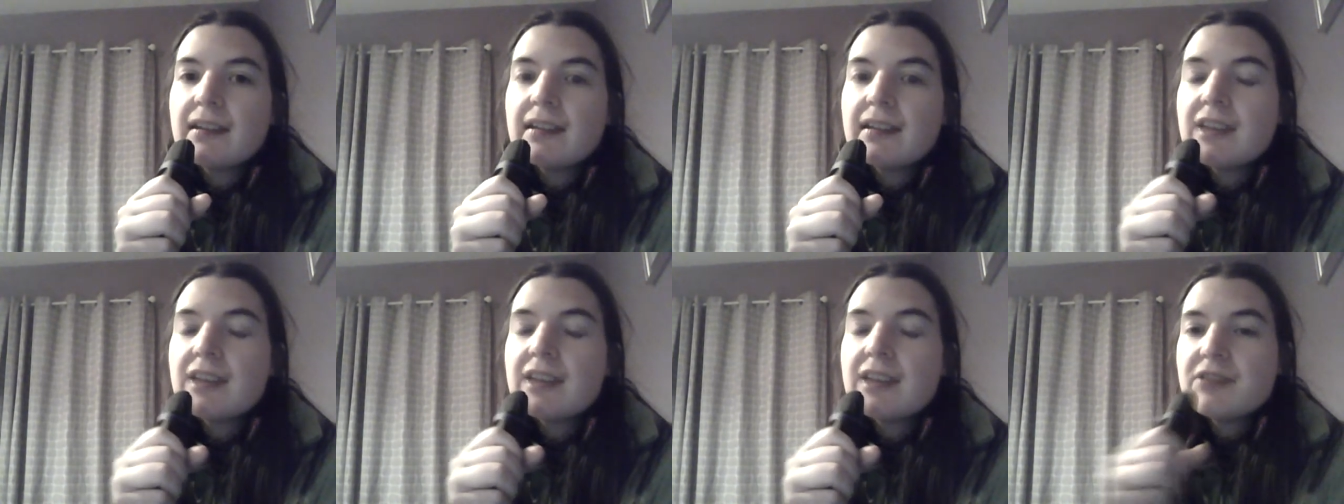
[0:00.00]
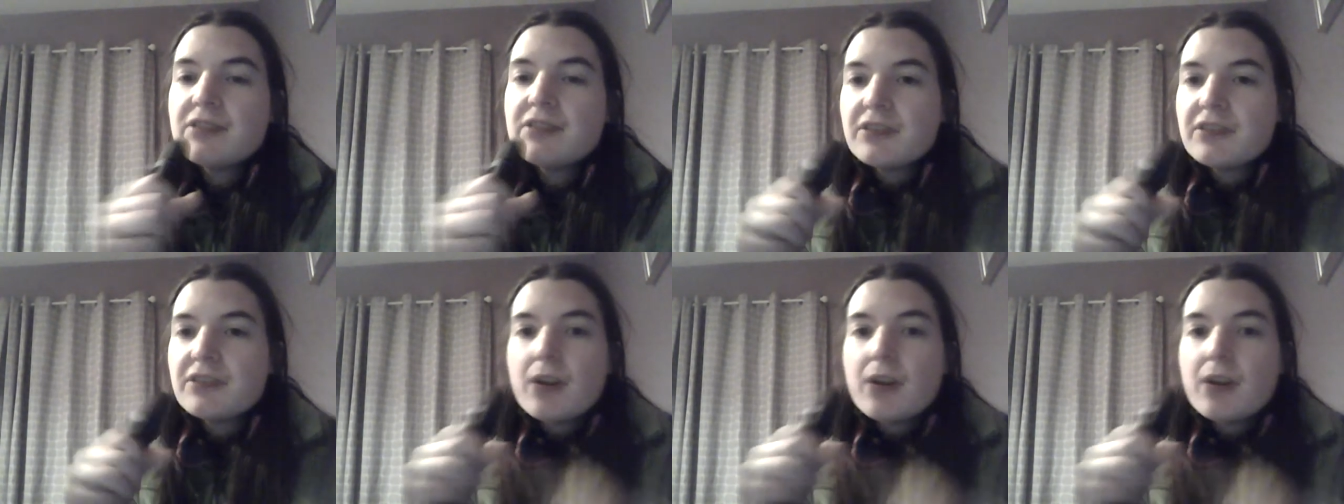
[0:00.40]
It's
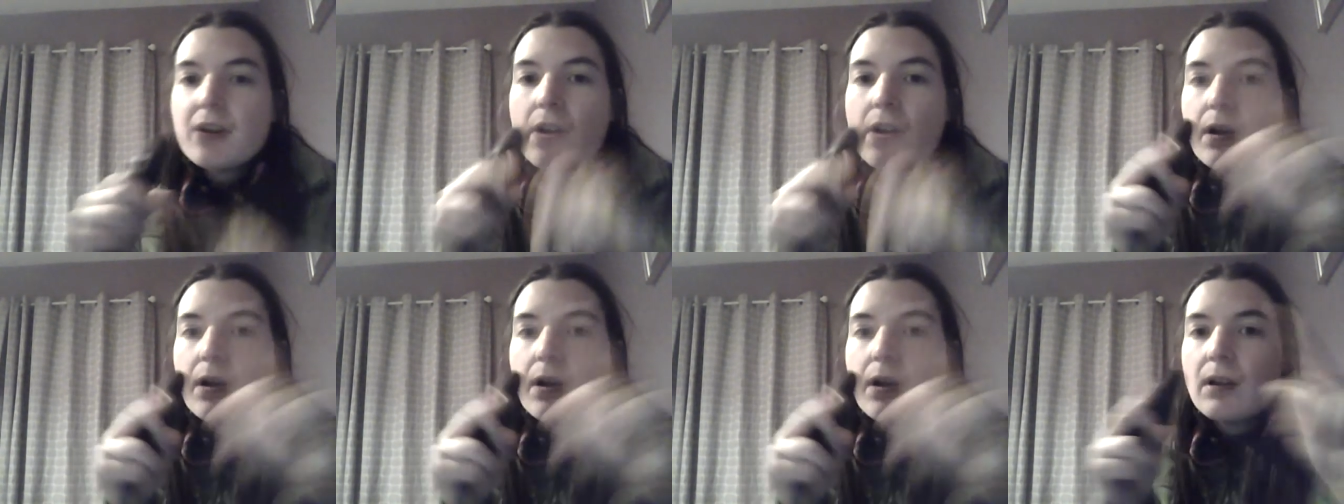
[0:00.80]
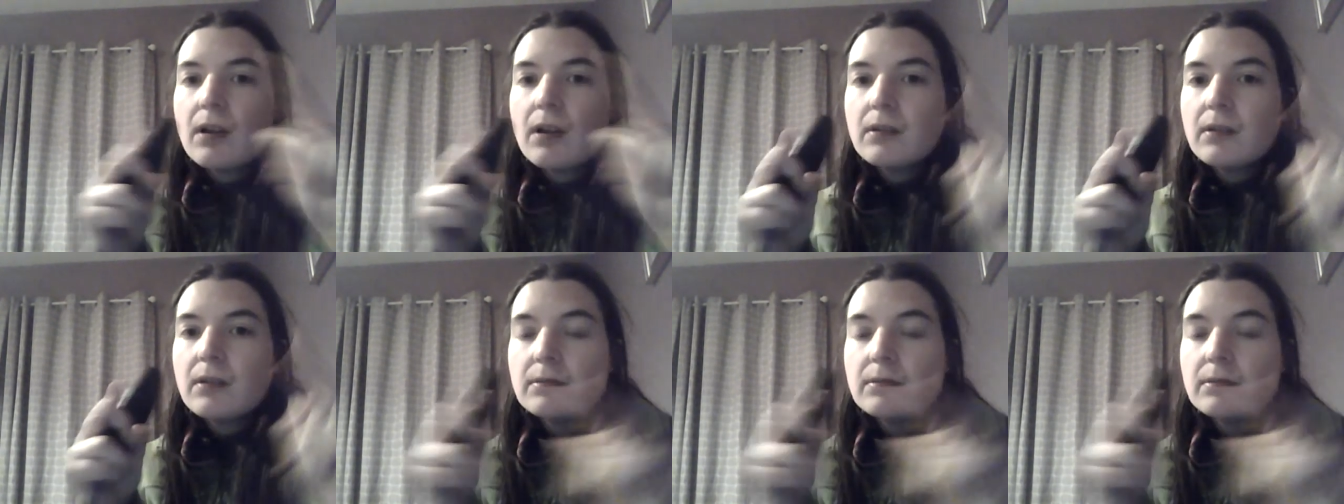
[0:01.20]
just
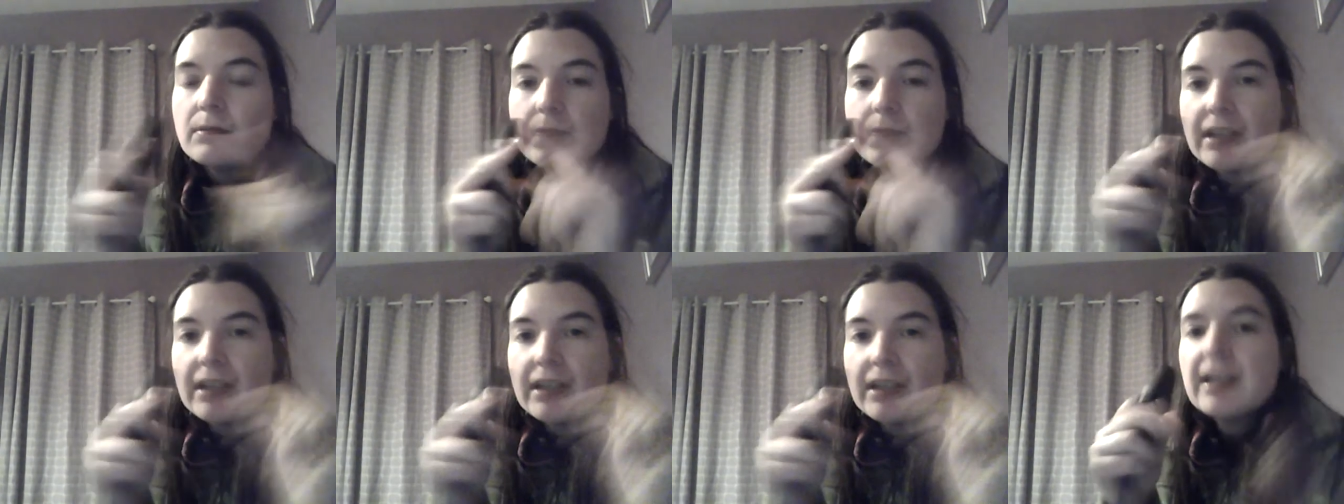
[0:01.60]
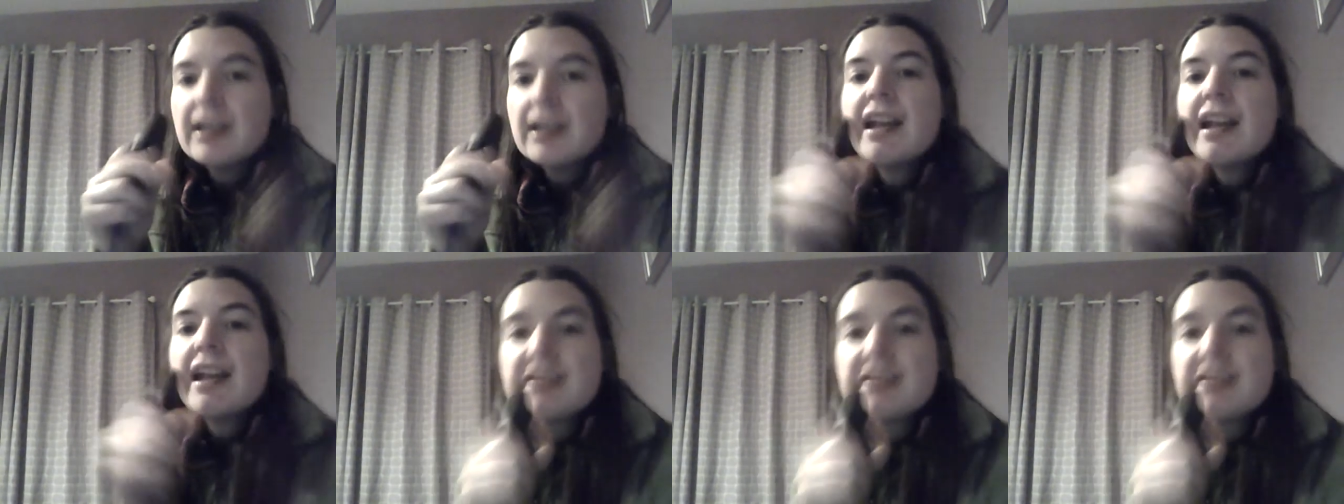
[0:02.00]
all,
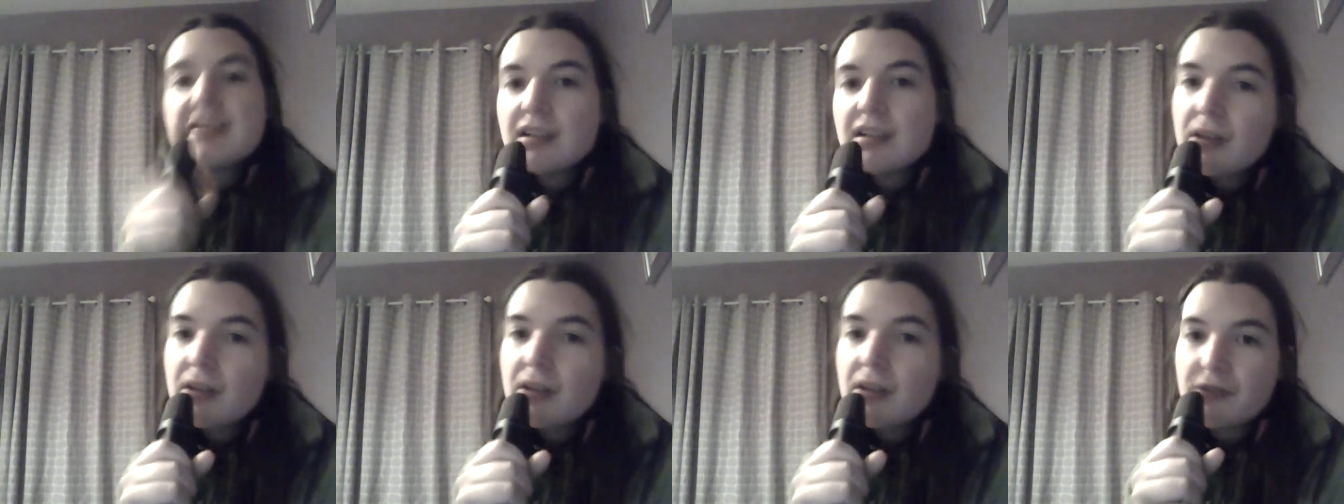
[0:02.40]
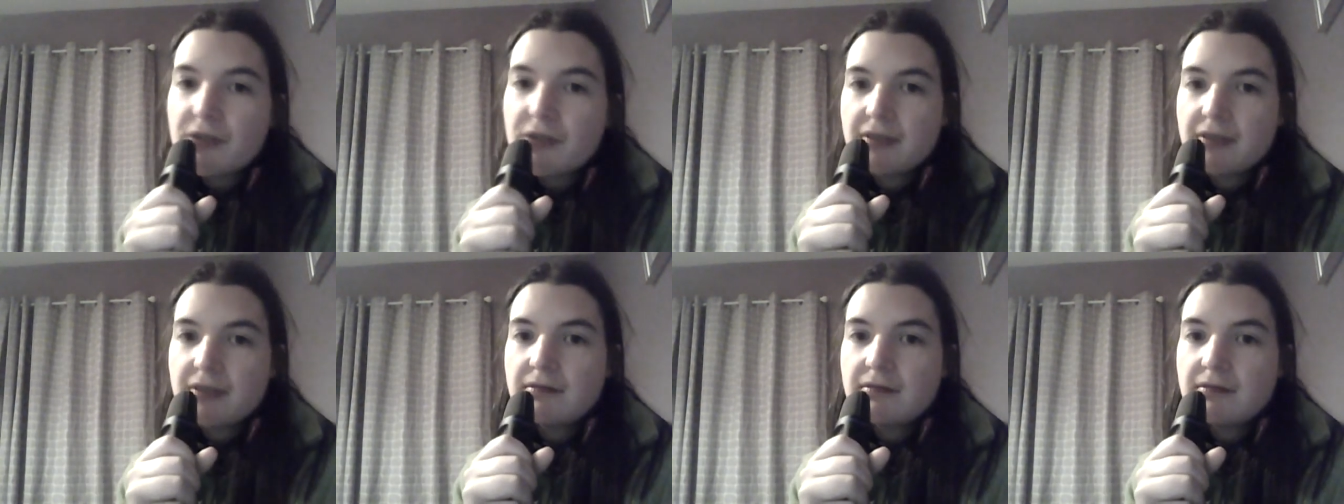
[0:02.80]
it's an
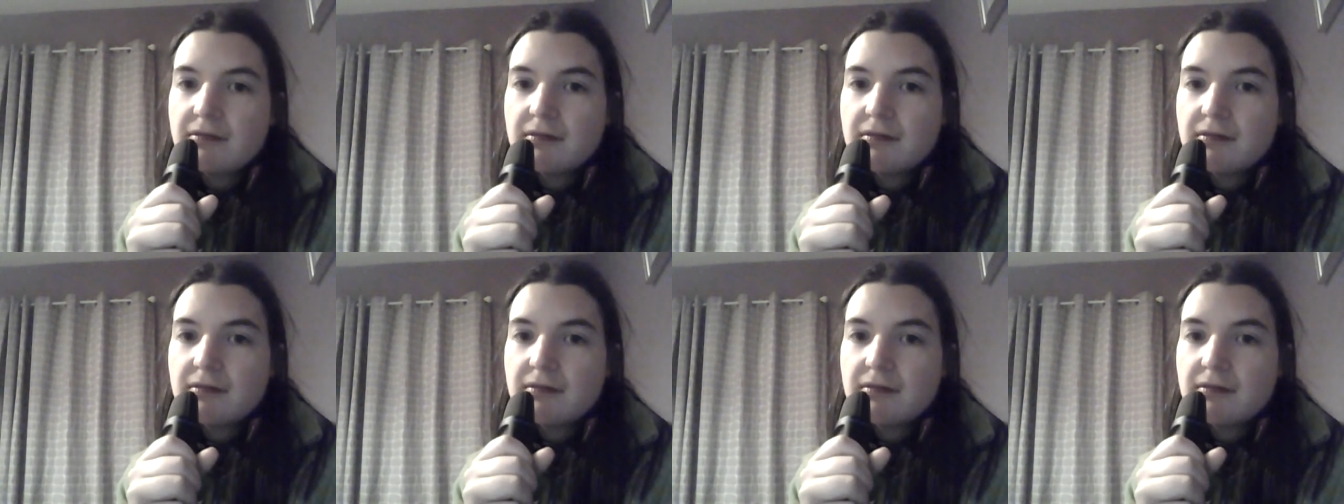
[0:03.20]
illusion.